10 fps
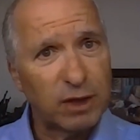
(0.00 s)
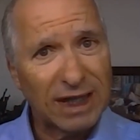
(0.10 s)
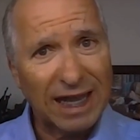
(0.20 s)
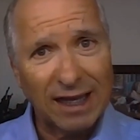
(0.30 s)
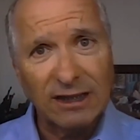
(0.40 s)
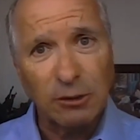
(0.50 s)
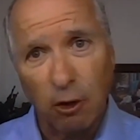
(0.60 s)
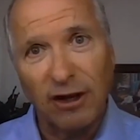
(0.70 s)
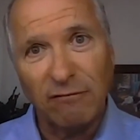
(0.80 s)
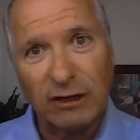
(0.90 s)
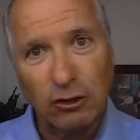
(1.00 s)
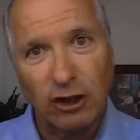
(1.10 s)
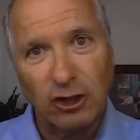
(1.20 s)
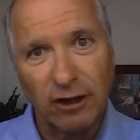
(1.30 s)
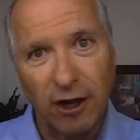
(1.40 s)
Can smart
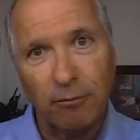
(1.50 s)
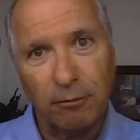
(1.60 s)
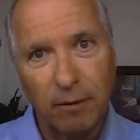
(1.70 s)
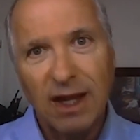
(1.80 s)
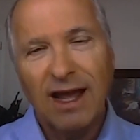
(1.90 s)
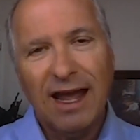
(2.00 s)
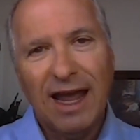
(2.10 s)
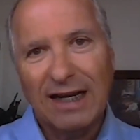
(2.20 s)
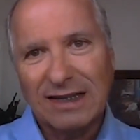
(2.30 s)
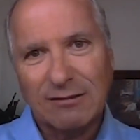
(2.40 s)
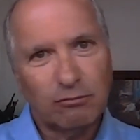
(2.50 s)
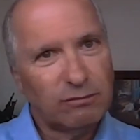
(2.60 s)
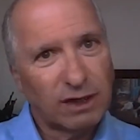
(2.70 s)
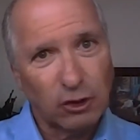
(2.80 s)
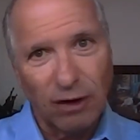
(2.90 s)
infrastructure help? And
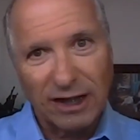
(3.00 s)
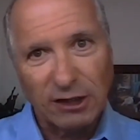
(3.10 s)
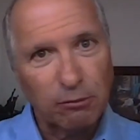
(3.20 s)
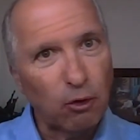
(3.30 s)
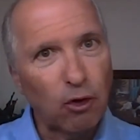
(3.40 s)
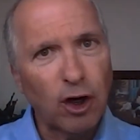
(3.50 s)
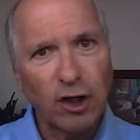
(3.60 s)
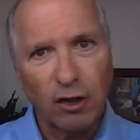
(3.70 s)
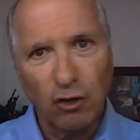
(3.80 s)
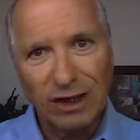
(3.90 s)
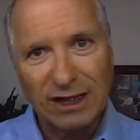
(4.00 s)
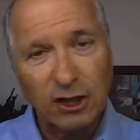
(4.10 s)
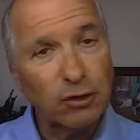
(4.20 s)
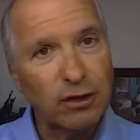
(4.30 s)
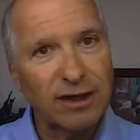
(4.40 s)
so I explored, looked
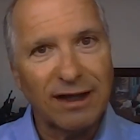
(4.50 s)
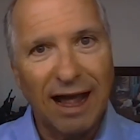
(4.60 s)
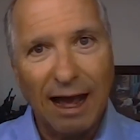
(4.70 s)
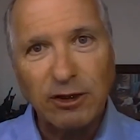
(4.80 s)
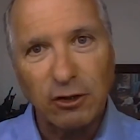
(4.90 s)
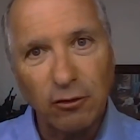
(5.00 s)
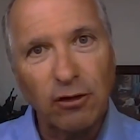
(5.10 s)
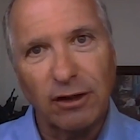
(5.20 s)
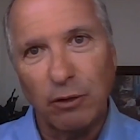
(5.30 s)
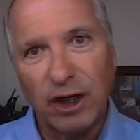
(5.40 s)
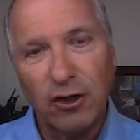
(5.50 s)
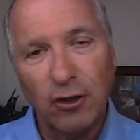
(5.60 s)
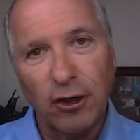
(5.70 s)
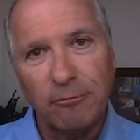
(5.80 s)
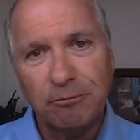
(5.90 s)
into it, and absolutely we
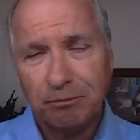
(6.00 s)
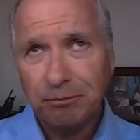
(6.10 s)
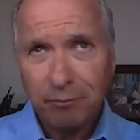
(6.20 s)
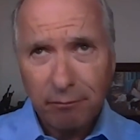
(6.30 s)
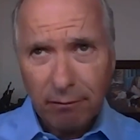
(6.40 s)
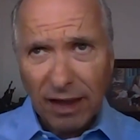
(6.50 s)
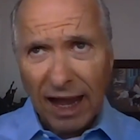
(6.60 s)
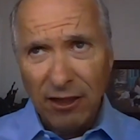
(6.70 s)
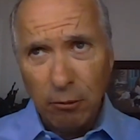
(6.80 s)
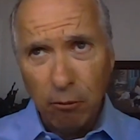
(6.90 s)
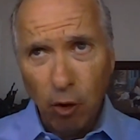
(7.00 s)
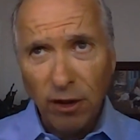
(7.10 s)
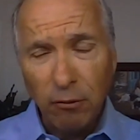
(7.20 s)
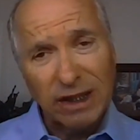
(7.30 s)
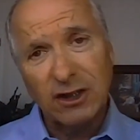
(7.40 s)
could. And the more
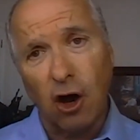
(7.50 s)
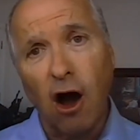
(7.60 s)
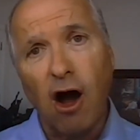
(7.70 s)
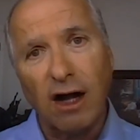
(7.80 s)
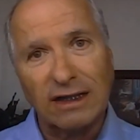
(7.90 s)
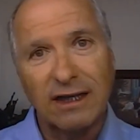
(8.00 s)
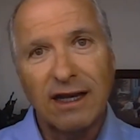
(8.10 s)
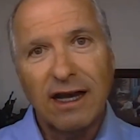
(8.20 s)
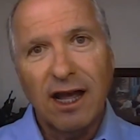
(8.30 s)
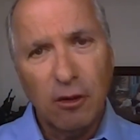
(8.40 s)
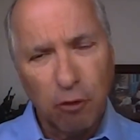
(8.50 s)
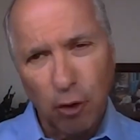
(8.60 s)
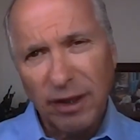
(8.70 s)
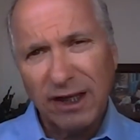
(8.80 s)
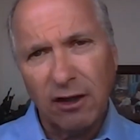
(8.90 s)
that we talked and the more
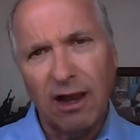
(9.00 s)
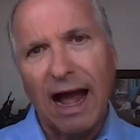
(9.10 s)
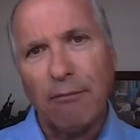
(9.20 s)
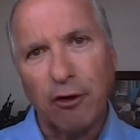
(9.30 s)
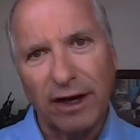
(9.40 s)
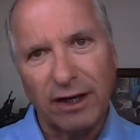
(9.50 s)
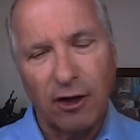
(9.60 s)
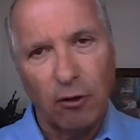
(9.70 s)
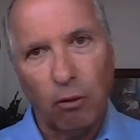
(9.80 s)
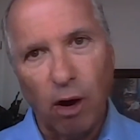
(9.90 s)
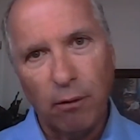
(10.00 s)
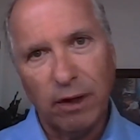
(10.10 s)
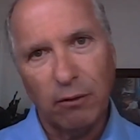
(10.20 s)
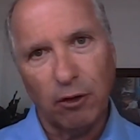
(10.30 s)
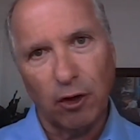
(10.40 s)
we collaborated on what
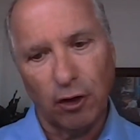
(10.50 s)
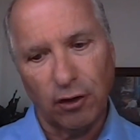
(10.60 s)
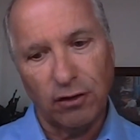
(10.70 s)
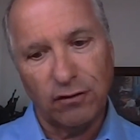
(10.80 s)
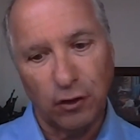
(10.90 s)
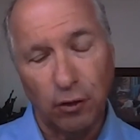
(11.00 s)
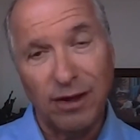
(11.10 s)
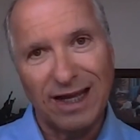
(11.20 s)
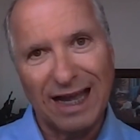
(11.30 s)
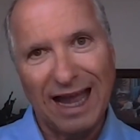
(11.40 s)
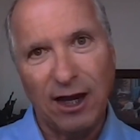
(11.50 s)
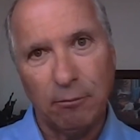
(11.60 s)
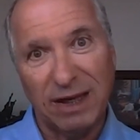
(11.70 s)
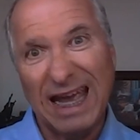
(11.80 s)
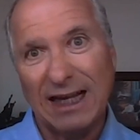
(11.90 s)
we were doing
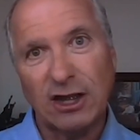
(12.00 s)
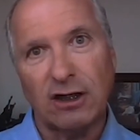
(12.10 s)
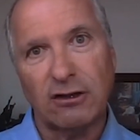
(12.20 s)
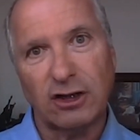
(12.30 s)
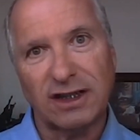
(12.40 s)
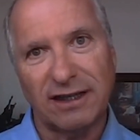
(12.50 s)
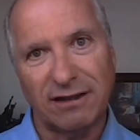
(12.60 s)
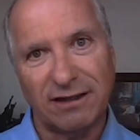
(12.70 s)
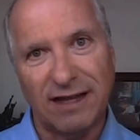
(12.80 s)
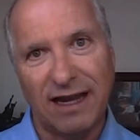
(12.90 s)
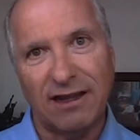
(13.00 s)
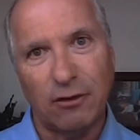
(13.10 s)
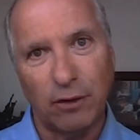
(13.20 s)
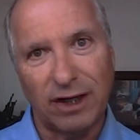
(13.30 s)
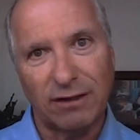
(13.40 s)
and began to understand the data
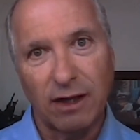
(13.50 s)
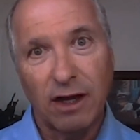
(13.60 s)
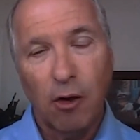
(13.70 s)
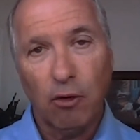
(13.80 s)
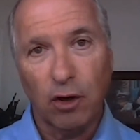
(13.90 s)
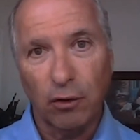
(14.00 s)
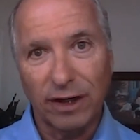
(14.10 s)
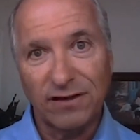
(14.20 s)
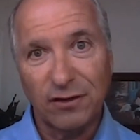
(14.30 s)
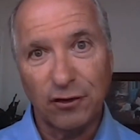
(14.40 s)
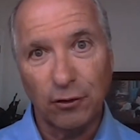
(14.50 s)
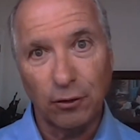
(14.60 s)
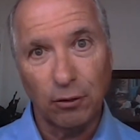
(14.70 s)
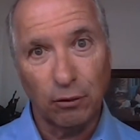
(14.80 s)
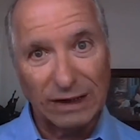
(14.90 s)
that we were going
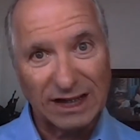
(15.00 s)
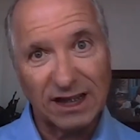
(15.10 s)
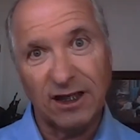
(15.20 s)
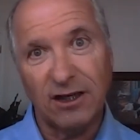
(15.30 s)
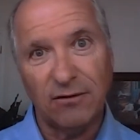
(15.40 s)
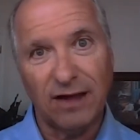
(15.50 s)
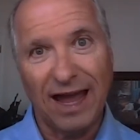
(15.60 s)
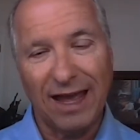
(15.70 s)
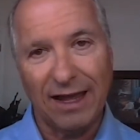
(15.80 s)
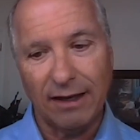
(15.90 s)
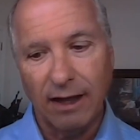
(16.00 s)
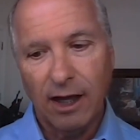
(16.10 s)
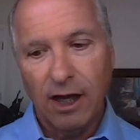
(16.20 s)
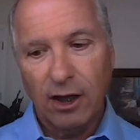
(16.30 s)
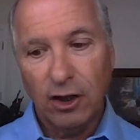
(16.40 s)
to receive and
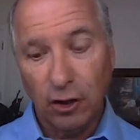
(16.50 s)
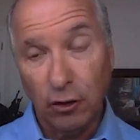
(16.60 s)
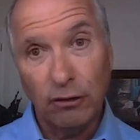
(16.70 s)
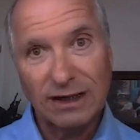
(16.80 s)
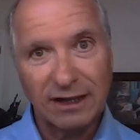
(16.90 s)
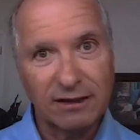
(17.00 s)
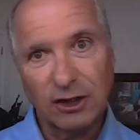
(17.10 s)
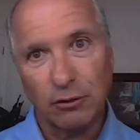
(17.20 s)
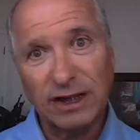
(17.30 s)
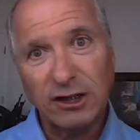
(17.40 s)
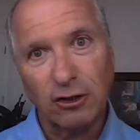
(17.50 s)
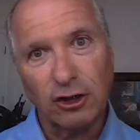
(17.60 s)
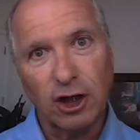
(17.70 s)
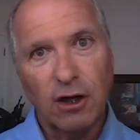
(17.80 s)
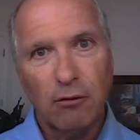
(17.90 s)
use in this
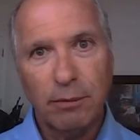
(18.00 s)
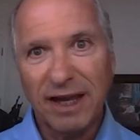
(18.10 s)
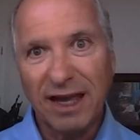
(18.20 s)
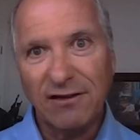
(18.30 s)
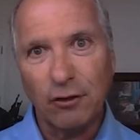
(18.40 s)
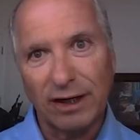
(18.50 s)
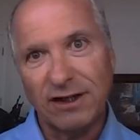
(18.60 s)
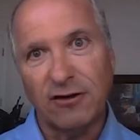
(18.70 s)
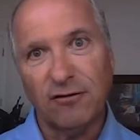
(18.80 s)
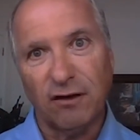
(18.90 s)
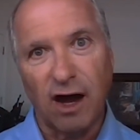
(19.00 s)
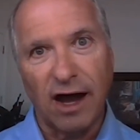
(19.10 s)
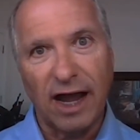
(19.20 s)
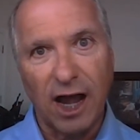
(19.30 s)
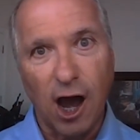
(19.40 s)
research, we began to
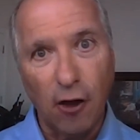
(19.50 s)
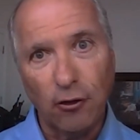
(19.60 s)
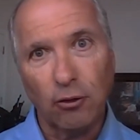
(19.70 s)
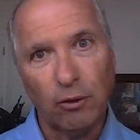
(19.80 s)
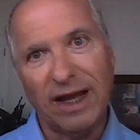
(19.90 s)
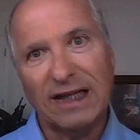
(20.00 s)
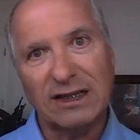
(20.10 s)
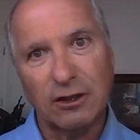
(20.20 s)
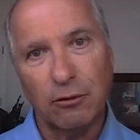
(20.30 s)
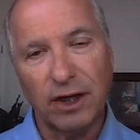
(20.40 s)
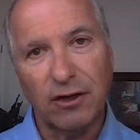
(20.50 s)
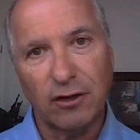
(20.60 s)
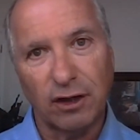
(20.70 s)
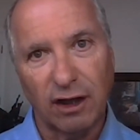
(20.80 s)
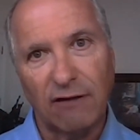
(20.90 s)
identify other ways that we
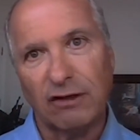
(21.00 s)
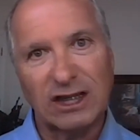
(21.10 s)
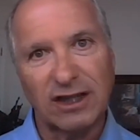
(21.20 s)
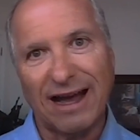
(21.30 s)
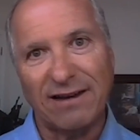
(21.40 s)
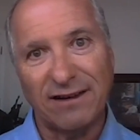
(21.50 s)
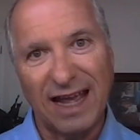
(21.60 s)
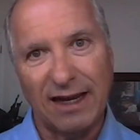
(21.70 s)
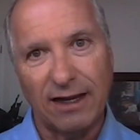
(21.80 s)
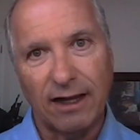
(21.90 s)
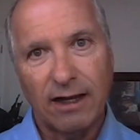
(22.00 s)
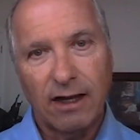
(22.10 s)
could leverage that data.